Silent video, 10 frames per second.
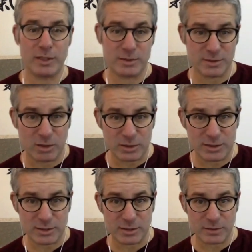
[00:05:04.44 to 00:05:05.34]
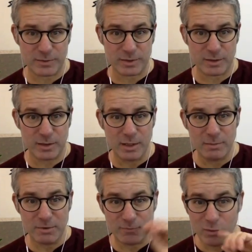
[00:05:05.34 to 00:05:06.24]
point in his artistic career.
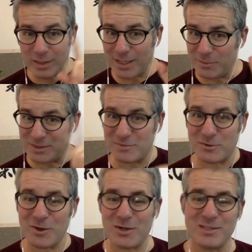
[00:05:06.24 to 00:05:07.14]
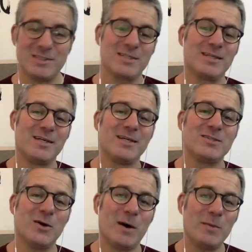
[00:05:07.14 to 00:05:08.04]
Before that, he was a different artist.
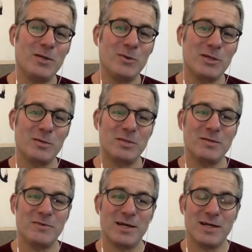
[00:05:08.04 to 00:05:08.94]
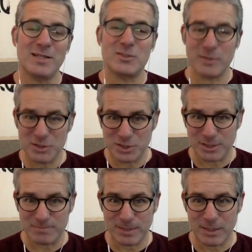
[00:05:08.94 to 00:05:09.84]
So I'm going to do a little bit of a screen
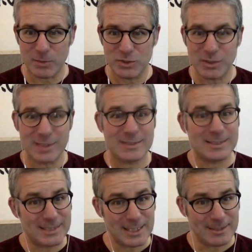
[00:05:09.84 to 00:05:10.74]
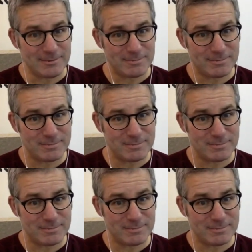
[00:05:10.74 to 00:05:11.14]
share, and I want you guys to see